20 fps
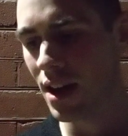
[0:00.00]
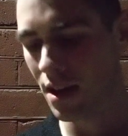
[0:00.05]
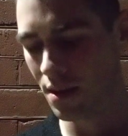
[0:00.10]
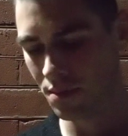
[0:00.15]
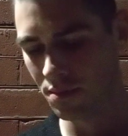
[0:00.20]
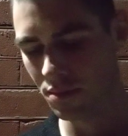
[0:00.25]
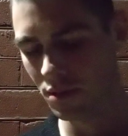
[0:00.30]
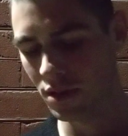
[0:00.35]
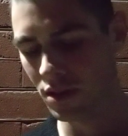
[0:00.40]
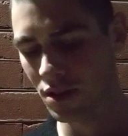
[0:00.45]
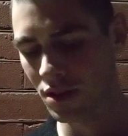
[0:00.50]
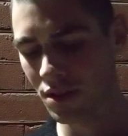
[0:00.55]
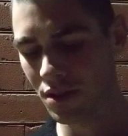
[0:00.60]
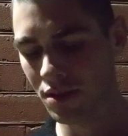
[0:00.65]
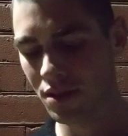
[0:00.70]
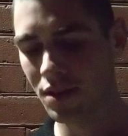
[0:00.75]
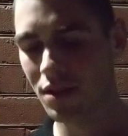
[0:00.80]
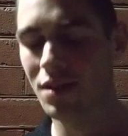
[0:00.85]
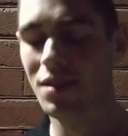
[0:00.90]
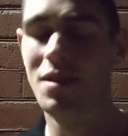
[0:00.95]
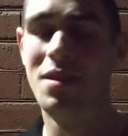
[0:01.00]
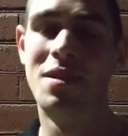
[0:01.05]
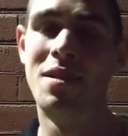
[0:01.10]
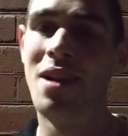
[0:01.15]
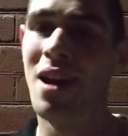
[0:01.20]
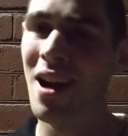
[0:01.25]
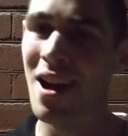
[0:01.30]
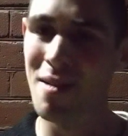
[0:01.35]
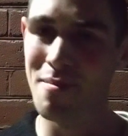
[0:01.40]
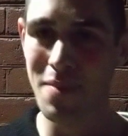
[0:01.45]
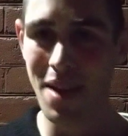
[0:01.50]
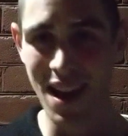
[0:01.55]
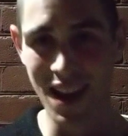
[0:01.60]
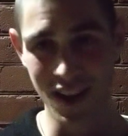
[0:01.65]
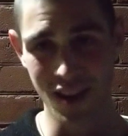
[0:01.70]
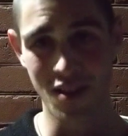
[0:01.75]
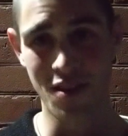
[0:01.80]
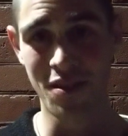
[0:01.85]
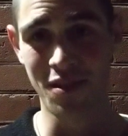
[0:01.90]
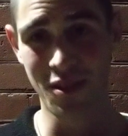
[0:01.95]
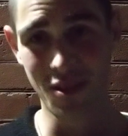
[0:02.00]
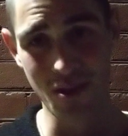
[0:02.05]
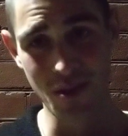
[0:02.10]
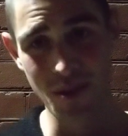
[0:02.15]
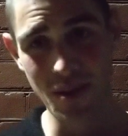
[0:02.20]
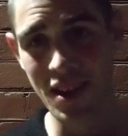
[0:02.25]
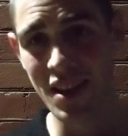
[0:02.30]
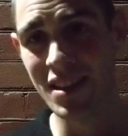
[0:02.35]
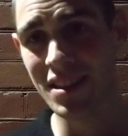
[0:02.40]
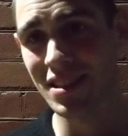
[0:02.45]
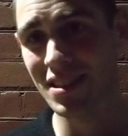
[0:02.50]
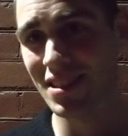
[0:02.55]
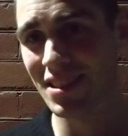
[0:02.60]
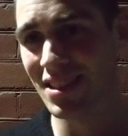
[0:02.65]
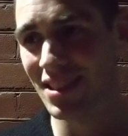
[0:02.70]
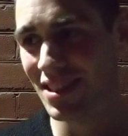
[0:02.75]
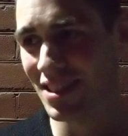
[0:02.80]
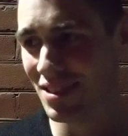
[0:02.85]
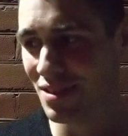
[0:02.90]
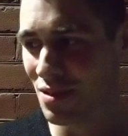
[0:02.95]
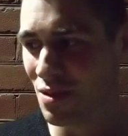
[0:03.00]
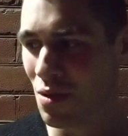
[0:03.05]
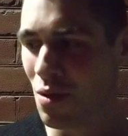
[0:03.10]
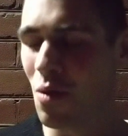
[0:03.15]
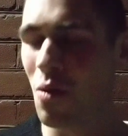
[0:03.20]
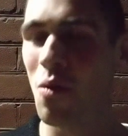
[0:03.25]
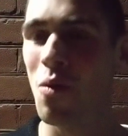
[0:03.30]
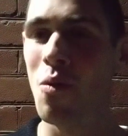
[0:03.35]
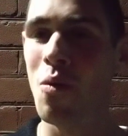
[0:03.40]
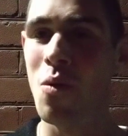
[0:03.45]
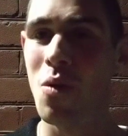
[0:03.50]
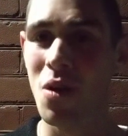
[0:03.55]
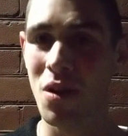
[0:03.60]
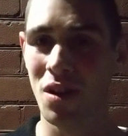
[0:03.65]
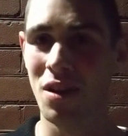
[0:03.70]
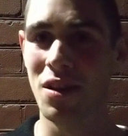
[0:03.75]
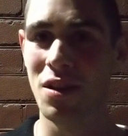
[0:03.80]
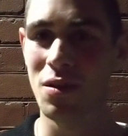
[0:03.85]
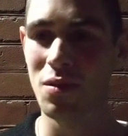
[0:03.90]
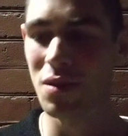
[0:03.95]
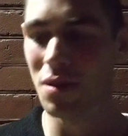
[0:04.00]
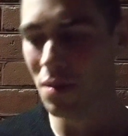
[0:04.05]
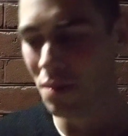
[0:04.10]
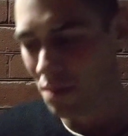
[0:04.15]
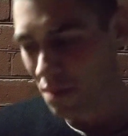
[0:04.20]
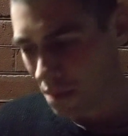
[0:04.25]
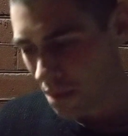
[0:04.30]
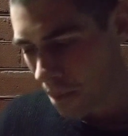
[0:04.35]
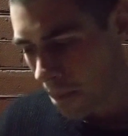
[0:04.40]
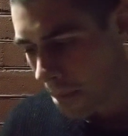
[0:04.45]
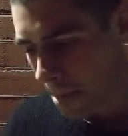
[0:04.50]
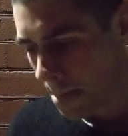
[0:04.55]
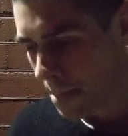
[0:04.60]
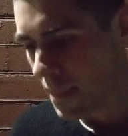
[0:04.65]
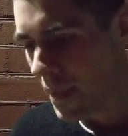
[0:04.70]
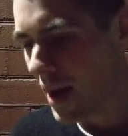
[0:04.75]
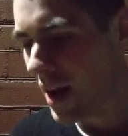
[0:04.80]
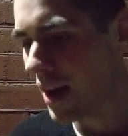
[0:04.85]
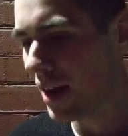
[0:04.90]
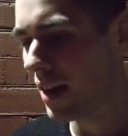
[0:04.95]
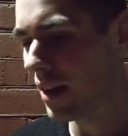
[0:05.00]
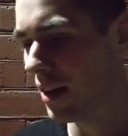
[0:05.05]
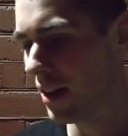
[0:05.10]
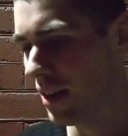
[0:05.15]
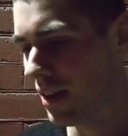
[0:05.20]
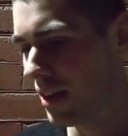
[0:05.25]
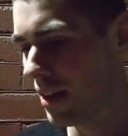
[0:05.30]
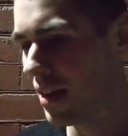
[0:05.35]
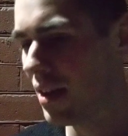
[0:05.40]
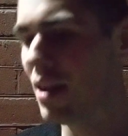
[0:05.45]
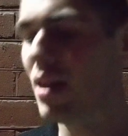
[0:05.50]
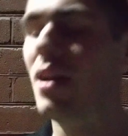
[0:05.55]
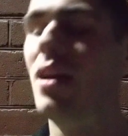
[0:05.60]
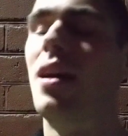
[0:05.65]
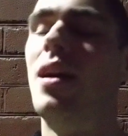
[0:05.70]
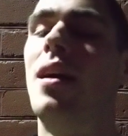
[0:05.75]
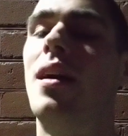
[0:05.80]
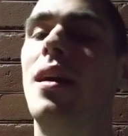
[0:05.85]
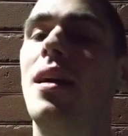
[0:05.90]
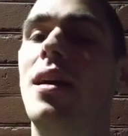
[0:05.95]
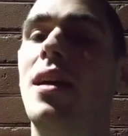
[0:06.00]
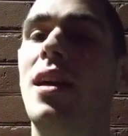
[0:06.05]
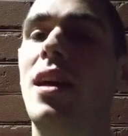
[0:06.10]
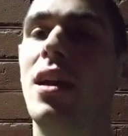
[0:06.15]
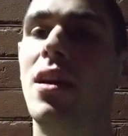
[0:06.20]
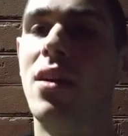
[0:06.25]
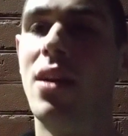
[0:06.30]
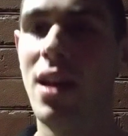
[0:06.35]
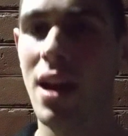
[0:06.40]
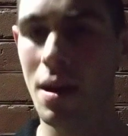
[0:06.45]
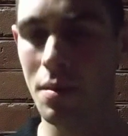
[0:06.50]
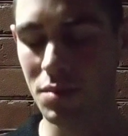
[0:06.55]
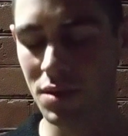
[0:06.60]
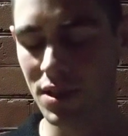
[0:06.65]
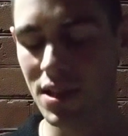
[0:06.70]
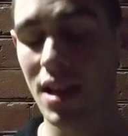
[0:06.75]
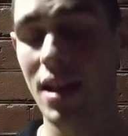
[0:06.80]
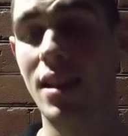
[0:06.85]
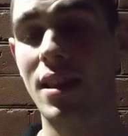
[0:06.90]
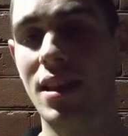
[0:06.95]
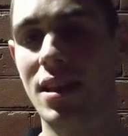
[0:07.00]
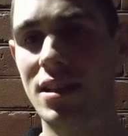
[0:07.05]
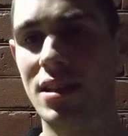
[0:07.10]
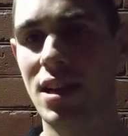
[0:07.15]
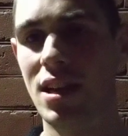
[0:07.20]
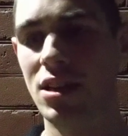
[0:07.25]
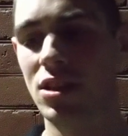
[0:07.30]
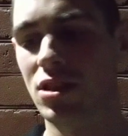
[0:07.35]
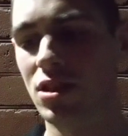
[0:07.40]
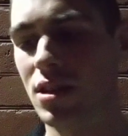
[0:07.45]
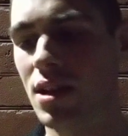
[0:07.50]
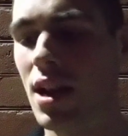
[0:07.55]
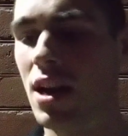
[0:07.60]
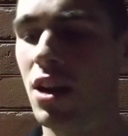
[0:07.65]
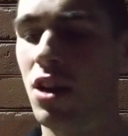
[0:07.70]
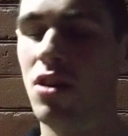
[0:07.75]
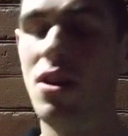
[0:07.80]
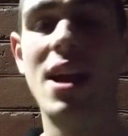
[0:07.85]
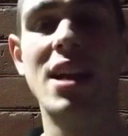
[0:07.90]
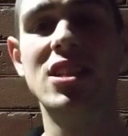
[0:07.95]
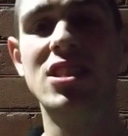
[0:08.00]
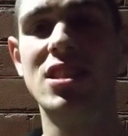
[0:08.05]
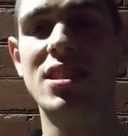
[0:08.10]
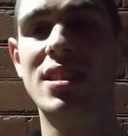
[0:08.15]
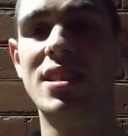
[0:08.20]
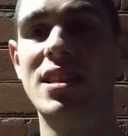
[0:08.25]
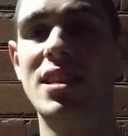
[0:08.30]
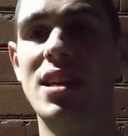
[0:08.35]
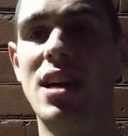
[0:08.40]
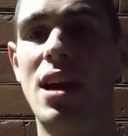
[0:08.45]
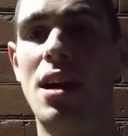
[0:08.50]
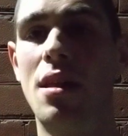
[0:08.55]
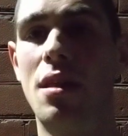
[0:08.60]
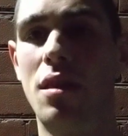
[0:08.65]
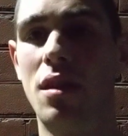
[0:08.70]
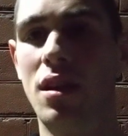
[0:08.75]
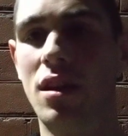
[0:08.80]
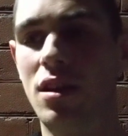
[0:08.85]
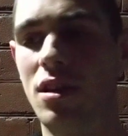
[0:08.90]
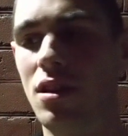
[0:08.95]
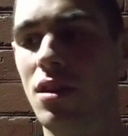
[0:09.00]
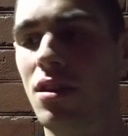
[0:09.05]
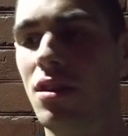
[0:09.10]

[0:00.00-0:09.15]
am, I may not always want to do it, but here I am setting the intention, and gradually I think,